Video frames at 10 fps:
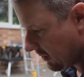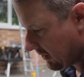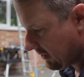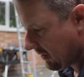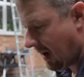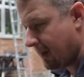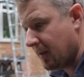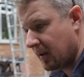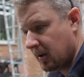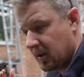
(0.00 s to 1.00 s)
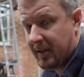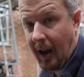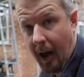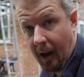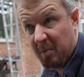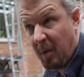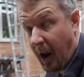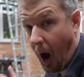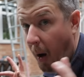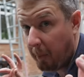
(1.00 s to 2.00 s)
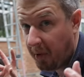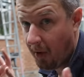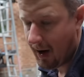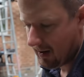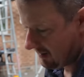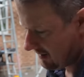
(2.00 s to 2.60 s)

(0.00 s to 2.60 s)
was the same. You just get an upgrade